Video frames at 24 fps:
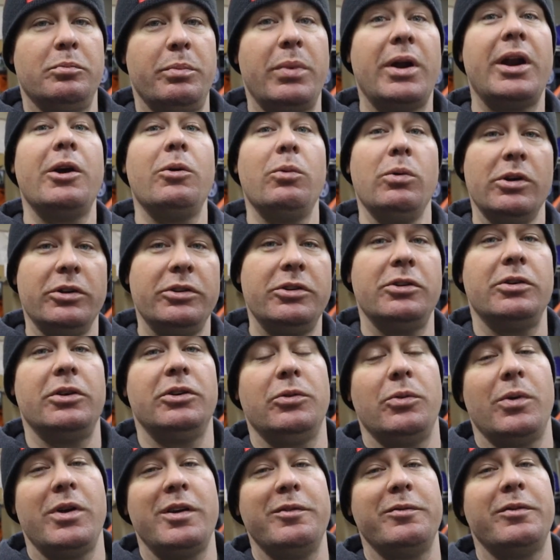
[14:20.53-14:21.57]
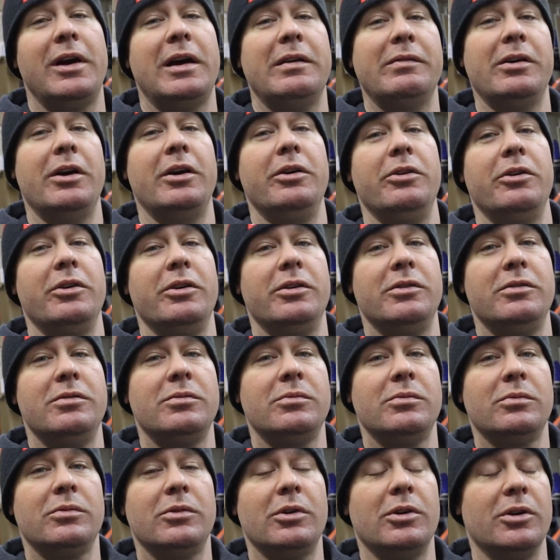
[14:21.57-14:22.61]
I will do a 2500
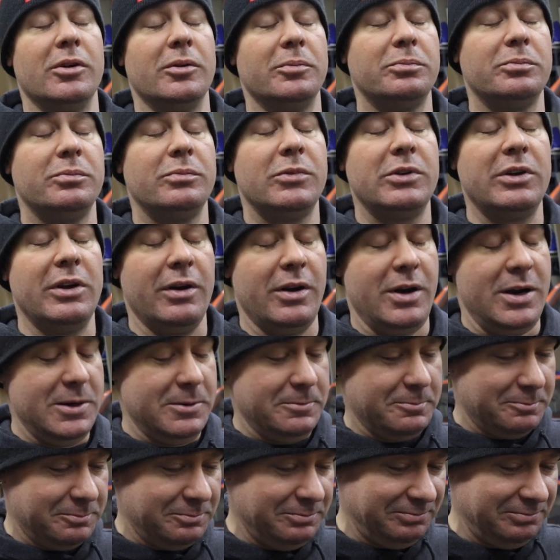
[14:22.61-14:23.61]
or sorry,